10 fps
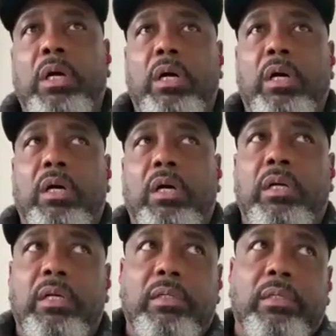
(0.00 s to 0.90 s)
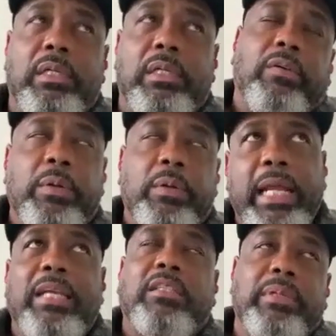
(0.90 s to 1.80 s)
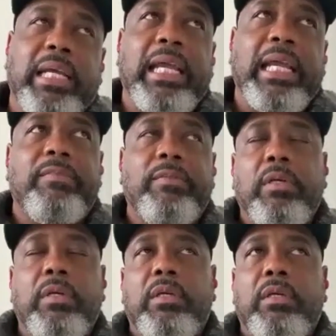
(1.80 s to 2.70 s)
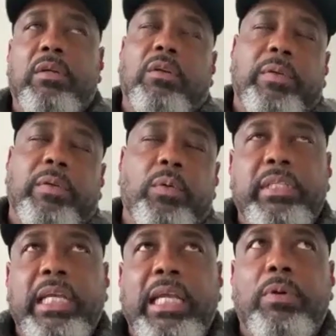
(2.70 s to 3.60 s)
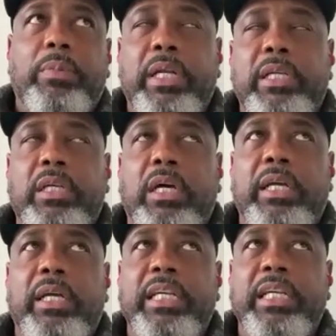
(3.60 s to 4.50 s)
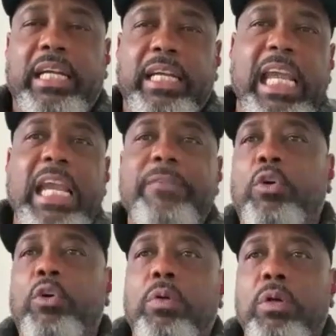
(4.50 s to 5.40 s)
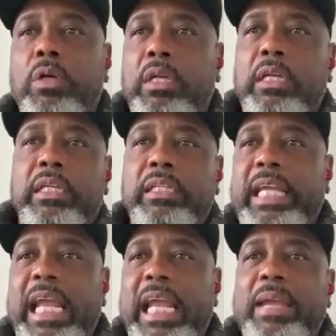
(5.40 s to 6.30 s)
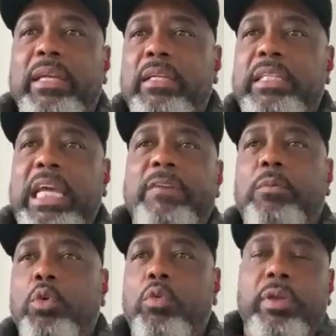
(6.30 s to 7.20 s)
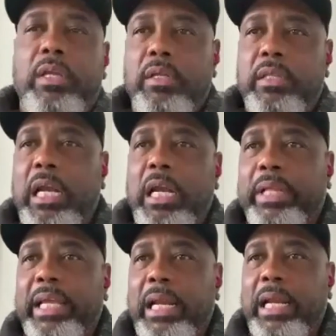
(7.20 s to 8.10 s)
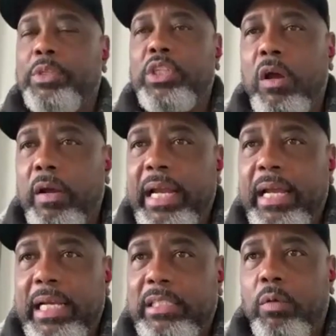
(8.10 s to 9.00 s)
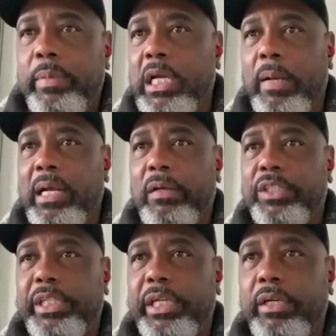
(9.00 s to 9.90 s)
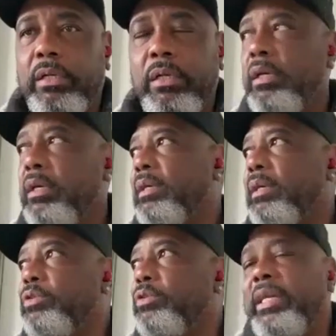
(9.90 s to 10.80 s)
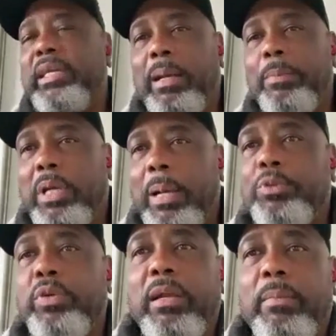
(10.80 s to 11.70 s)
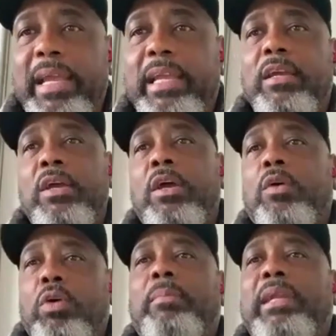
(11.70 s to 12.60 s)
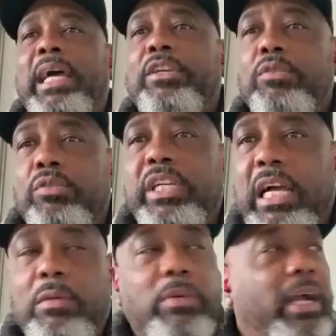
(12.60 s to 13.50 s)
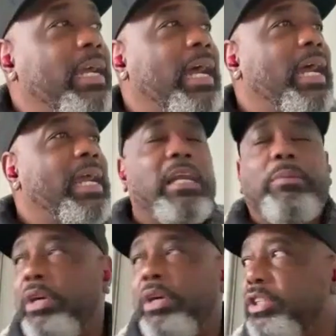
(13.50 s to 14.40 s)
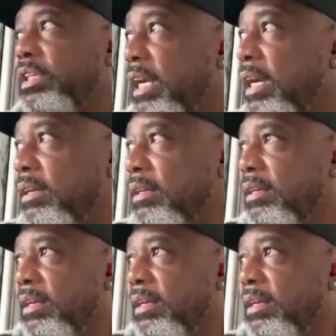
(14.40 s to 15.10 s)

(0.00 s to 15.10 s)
uh, I don't know if they want Handsome Dave. I don't know if they want to say it with it, but it's, uh, it's like an evil demon devil movie that I'm playing out. I'm starring in. That's going to be coming out this year. I'm trying to get, I'm, I'm trying to make it where I'm like you, G. Holloway. I, I ain't got to punch a clock,